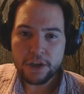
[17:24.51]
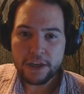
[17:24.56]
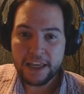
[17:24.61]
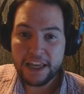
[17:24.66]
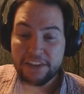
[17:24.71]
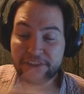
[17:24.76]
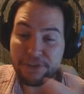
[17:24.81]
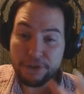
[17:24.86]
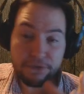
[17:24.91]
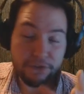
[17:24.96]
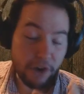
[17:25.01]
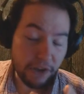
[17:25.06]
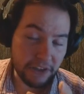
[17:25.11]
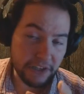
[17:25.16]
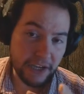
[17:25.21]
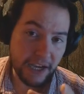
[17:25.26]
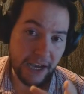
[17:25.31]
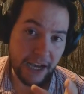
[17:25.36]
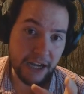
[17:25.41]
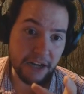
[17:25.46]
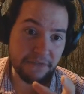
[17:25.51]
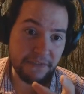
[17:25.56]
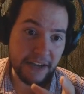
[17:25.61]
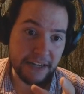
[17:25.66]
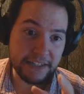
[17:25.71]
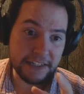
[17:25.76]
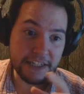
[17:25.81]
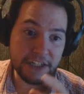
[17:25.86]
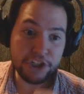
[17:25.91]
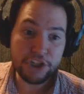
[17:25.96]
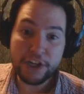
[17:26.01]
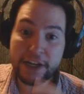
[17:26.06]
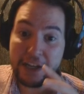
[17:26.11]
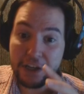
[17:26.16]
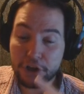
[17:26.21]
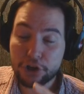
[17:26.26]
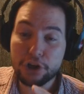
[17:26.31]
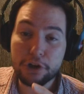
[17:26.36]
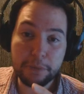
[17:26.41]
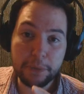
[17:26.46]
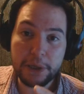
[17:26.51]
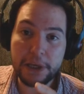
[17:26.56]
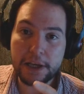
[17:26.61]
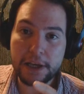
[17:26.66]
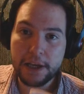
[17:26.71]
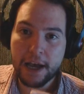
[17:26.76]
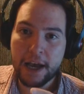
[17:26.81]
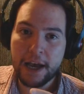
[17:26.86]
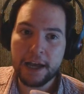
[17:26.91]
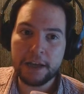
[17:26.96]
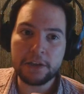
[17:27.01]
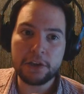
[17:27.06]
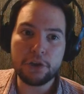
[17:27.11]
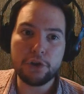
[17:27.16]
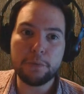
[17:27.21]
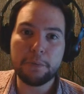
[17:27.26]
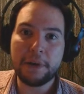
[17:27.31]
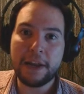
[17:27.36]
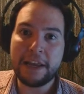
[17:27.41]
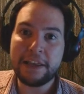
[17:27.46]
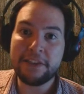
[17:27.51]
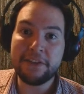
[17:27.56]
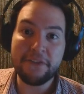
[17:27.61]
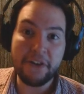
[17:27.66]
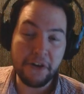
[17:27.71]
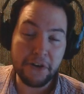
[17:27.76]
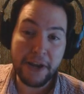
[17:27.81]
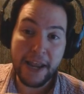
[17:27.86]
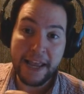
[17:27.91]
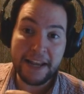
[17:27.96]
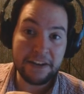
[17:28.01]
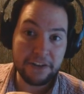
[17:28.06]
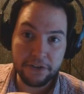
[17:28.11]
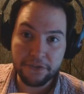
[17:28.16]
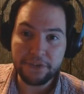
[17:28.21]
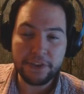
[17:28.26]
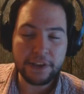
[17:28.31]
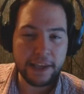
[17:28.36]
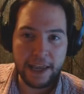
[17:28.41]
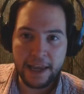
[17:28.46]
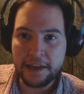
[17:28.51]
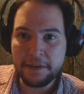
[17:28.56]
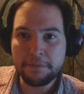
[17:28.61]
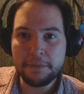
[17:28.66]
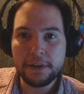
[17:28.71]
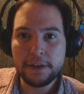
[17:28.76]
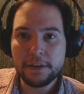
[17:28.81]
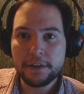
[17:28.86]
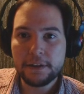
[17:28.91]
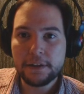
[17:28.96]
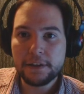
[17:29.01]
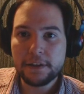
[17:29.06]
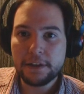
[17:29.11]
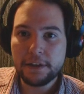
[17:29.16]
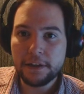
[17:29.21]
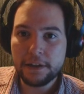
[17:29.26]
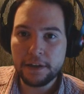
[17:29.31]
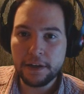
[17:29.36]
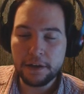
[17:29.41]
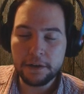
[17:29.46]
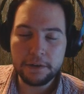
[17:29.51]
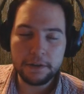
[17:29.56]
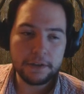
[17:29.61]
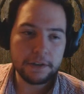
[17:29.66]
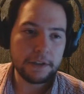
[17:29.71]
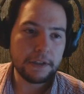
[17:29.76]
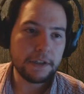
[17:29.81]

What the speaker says: if you've got the card advantage, he could be a card that you play at the very end of the game, you know.